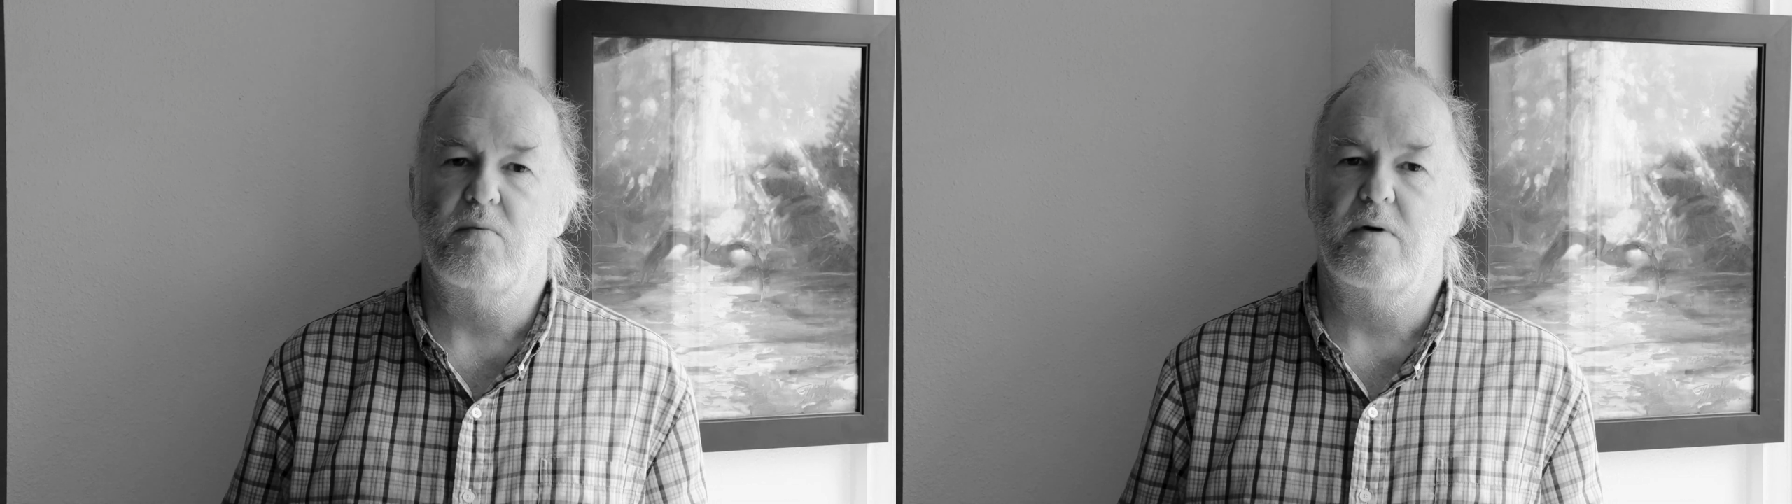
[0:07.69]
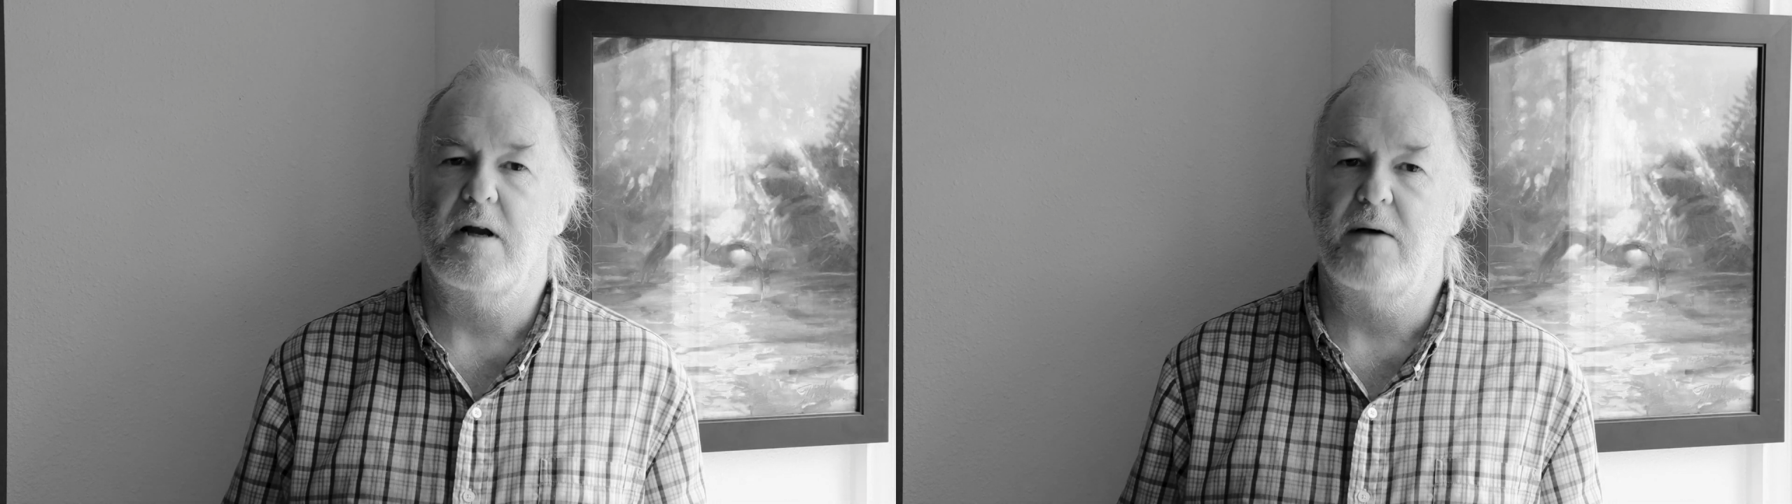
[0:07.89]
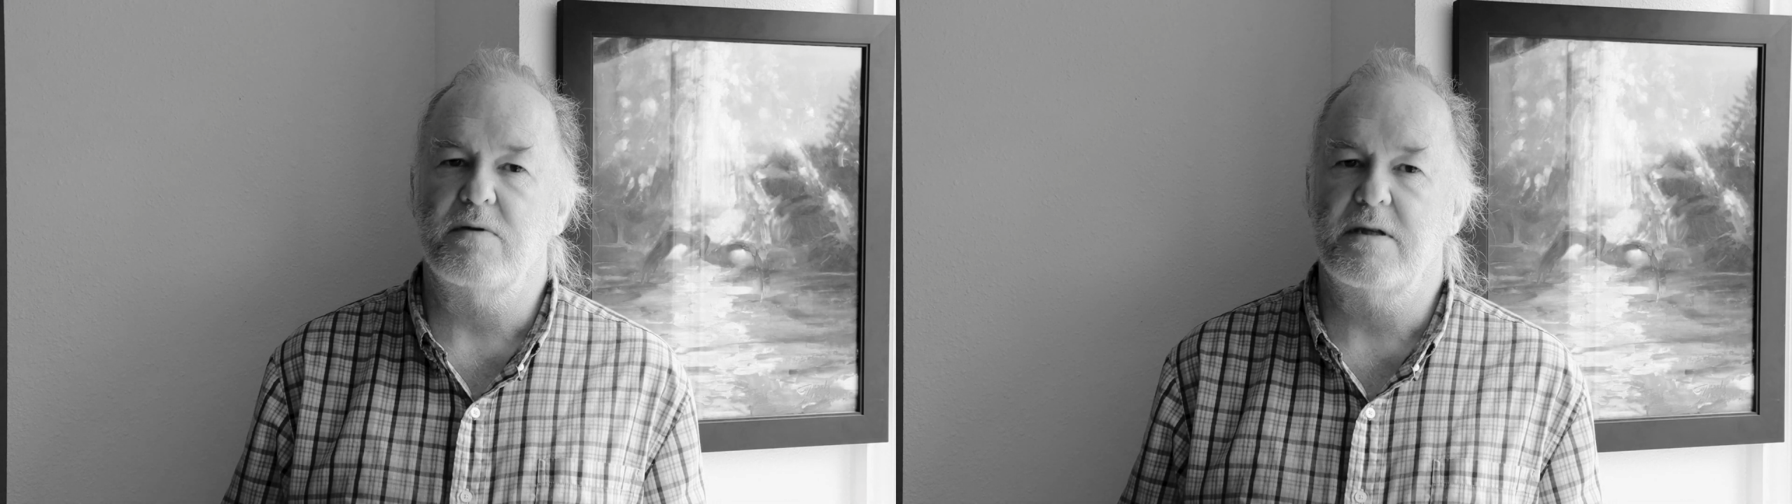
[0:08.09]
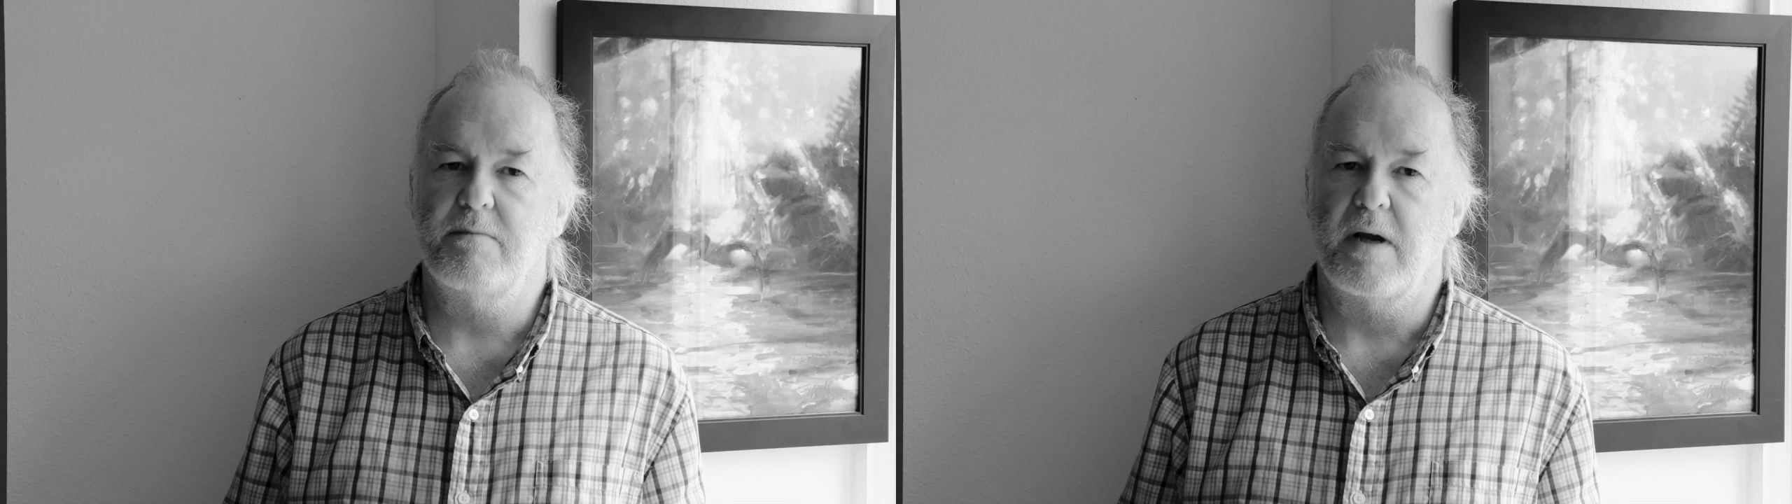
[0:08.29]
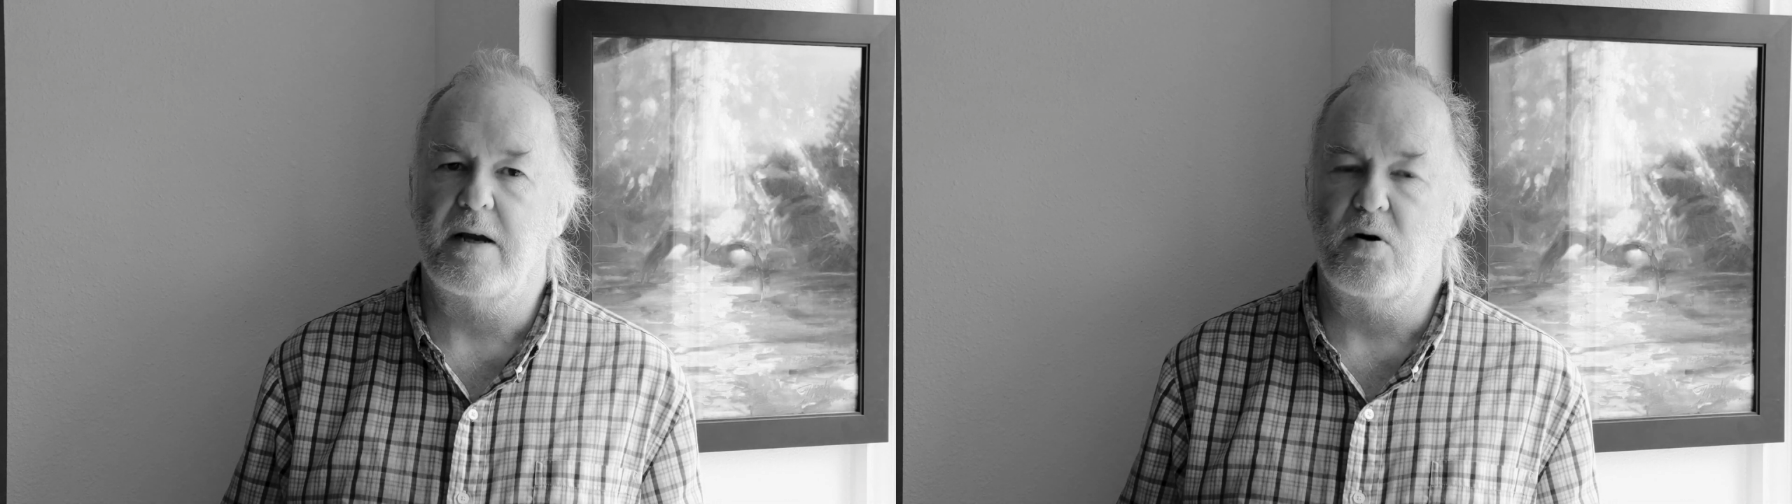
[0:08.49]
when I was in
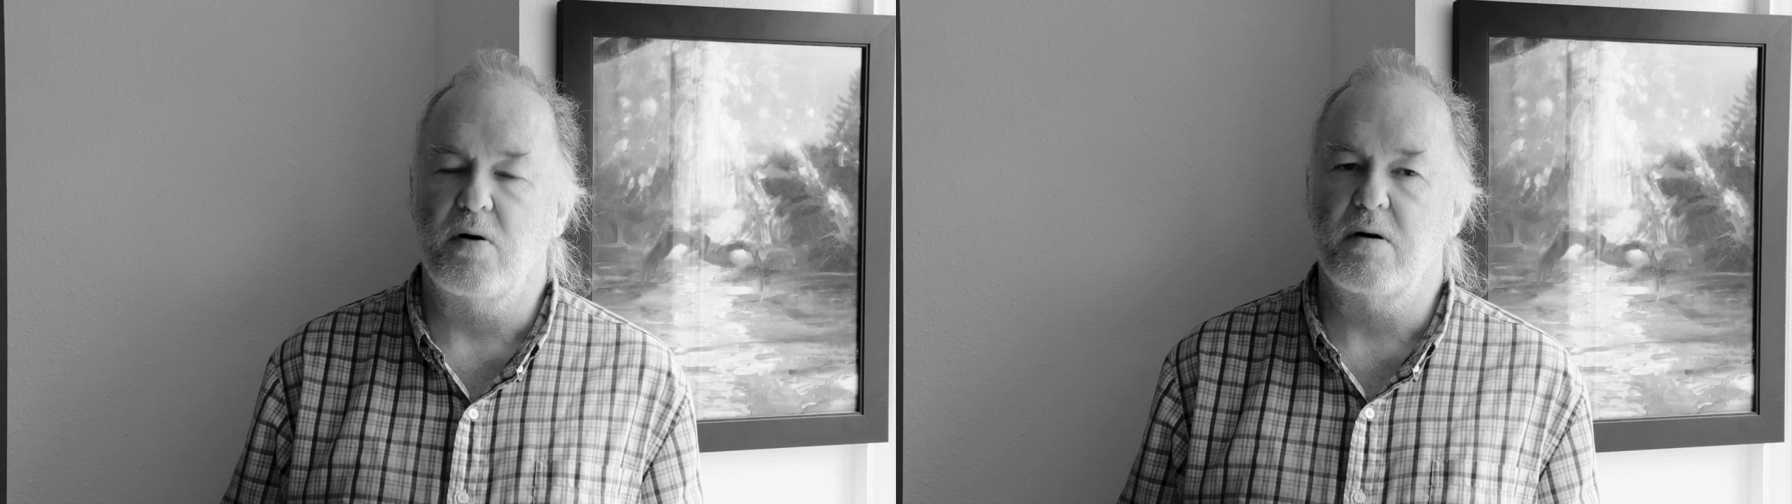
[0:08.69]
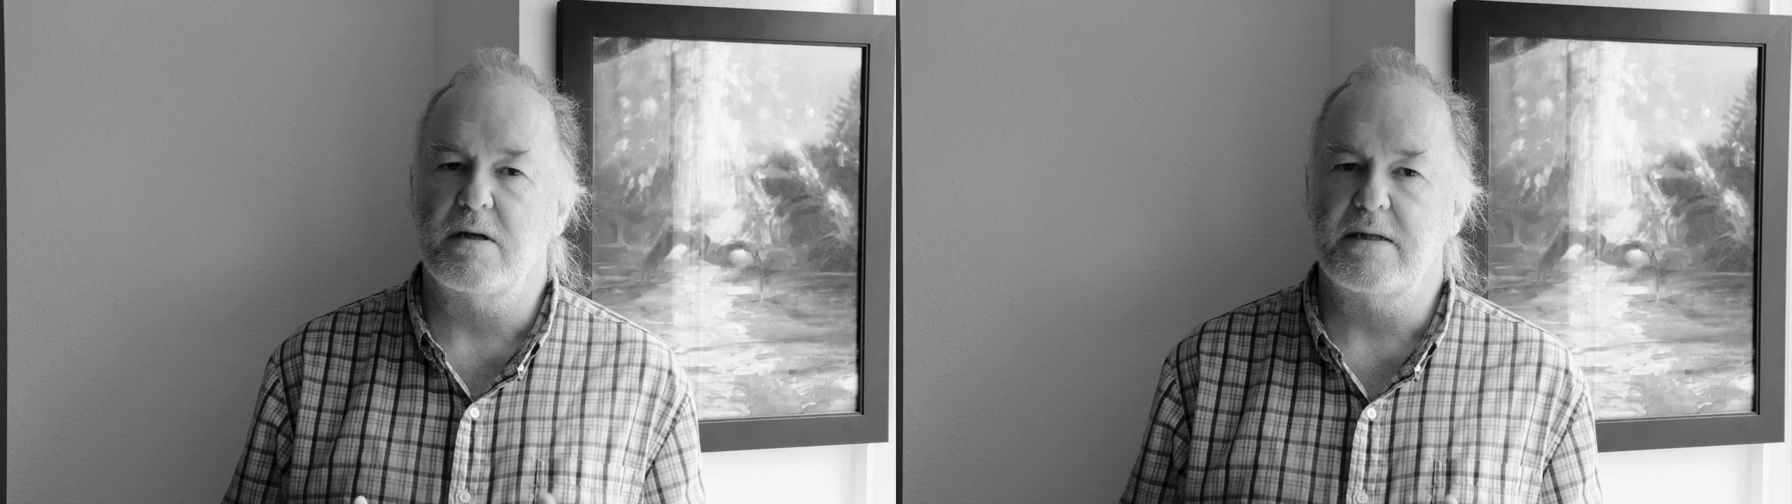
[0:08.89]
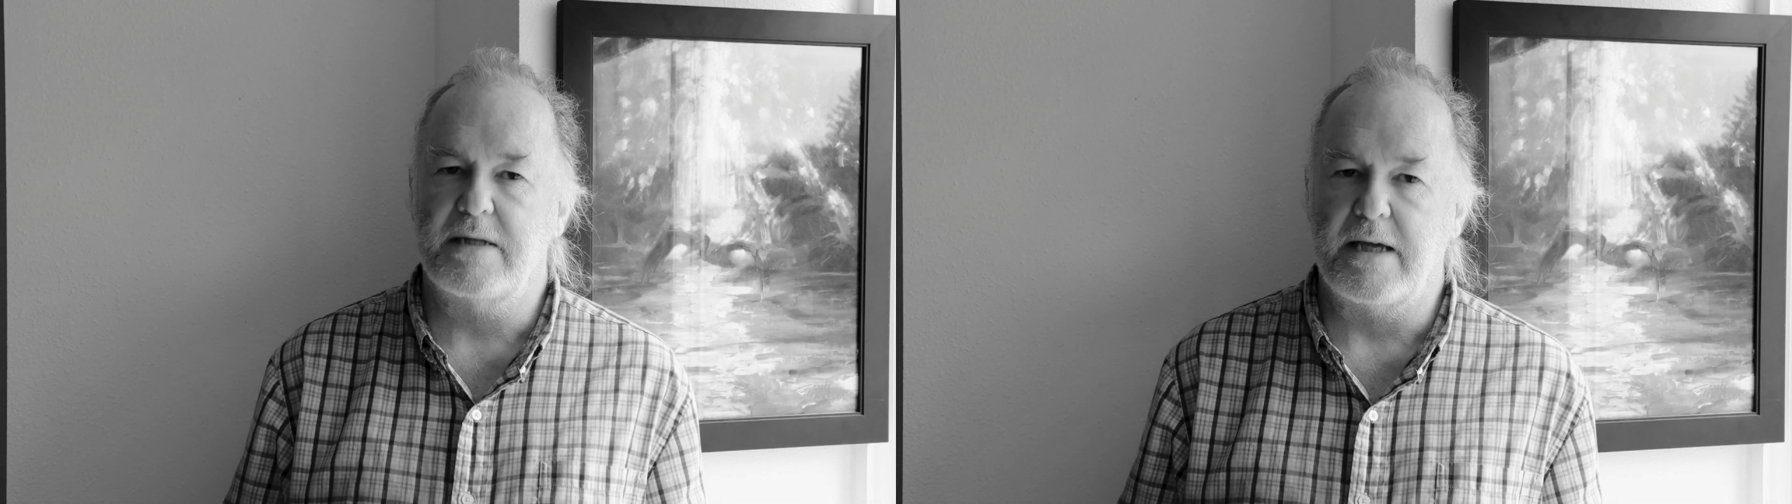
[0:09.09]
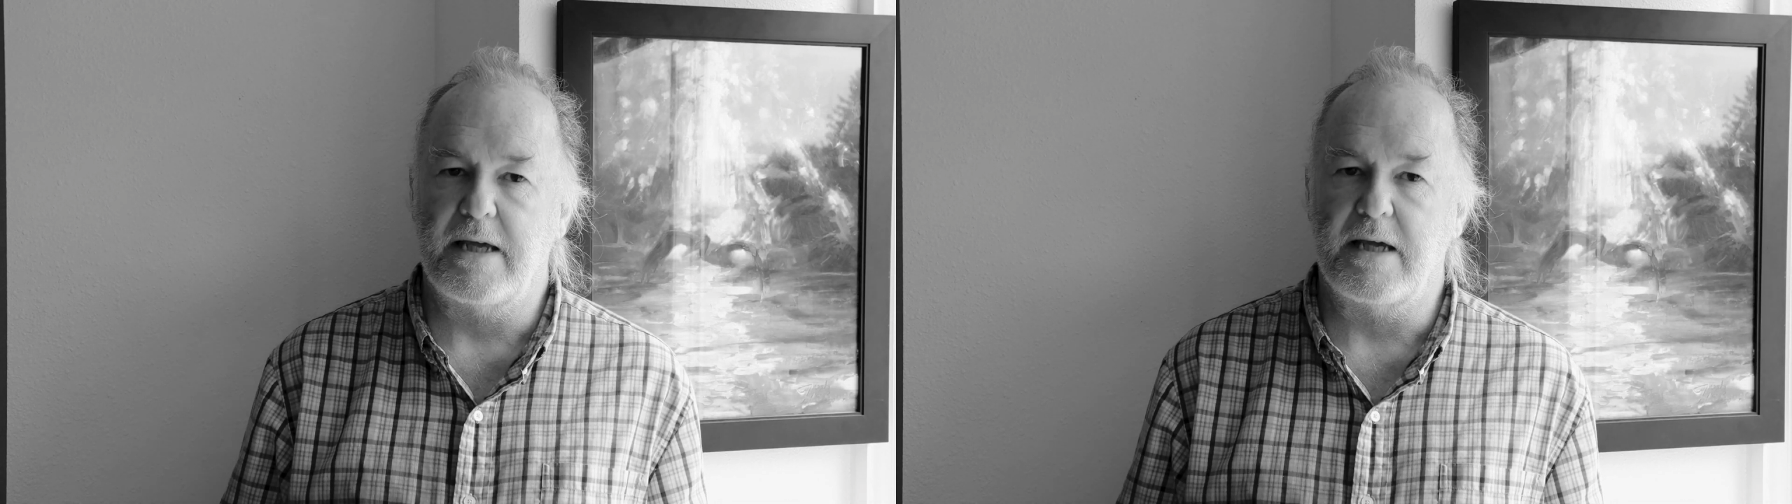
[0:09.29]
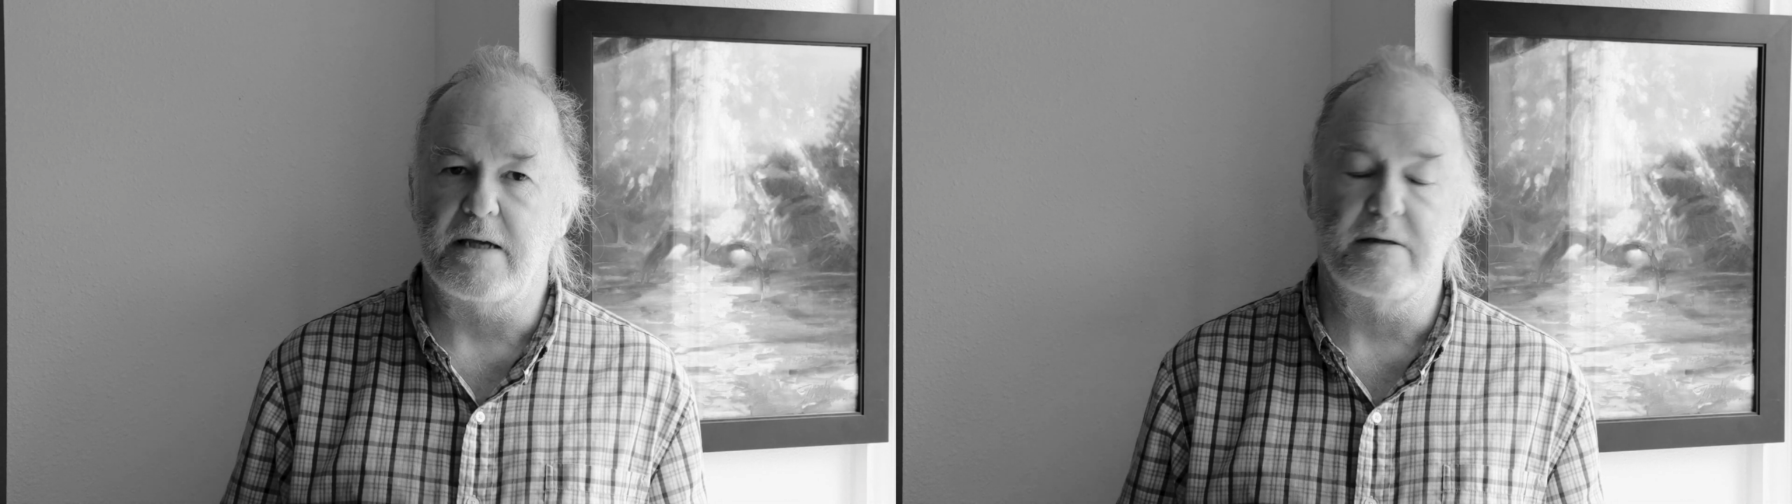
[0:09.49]
my early
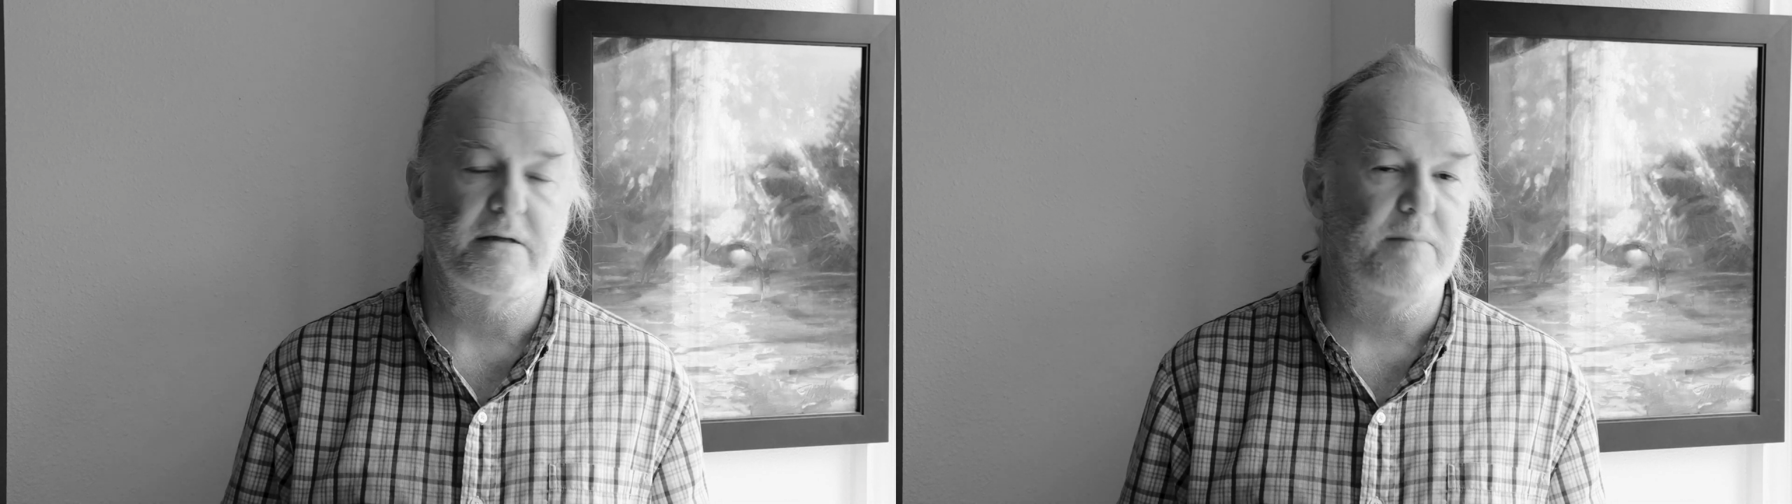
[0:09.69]
teens,